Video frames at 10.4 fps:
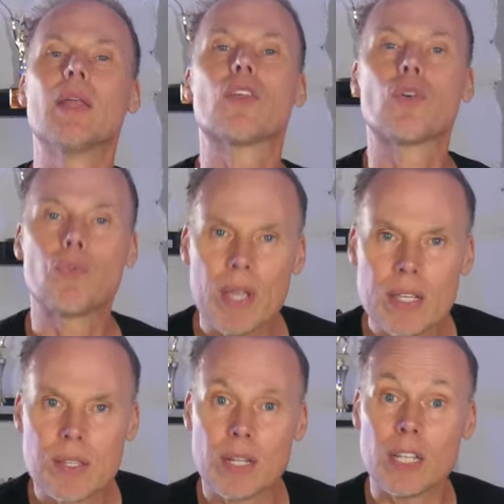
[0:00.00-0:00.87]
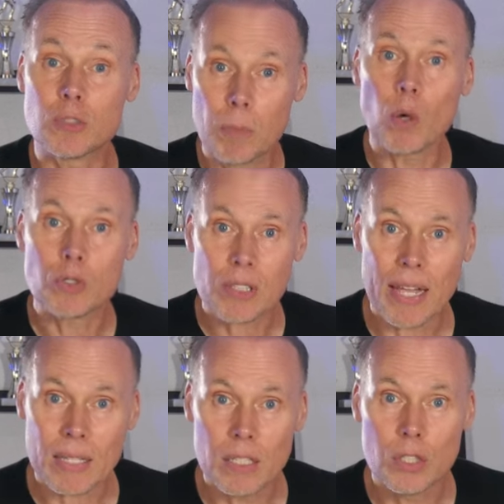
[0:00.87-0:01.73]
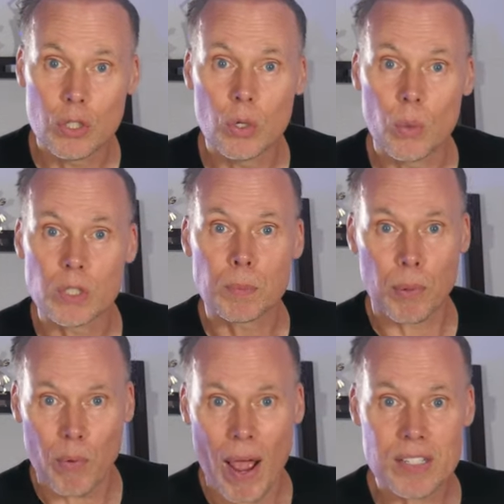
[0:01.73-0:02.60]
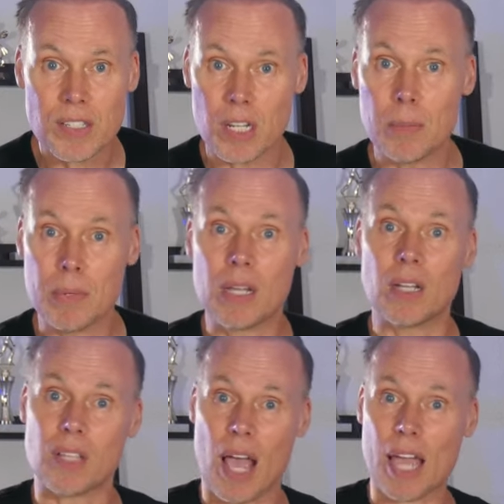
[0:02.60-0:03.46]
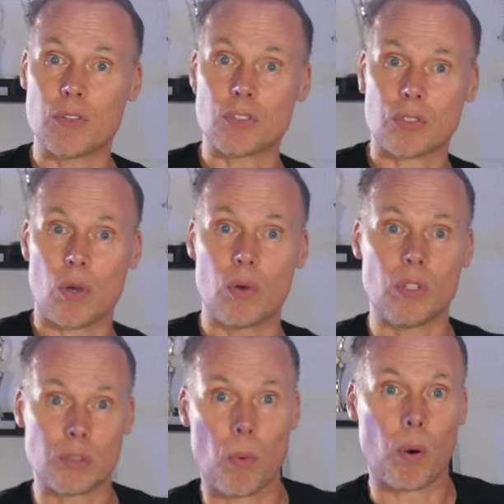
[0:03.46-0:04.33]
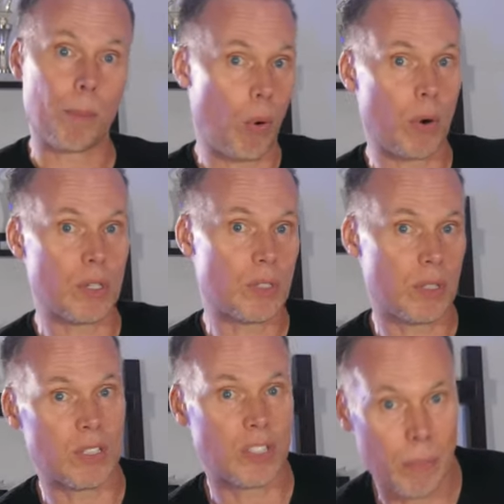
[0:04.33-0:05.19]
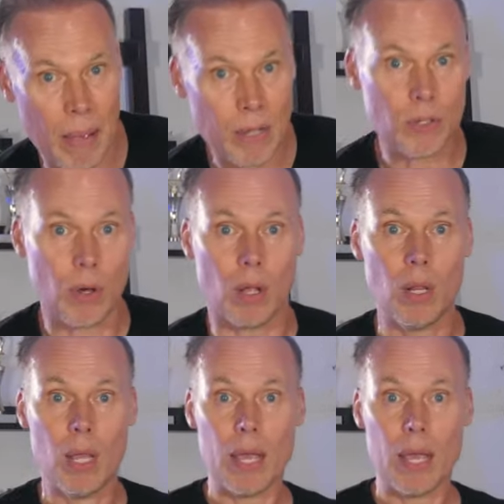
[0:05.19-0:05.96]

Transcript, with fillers: The reason is most likely due to its porosity because Hydrostone is more porous than Cement All.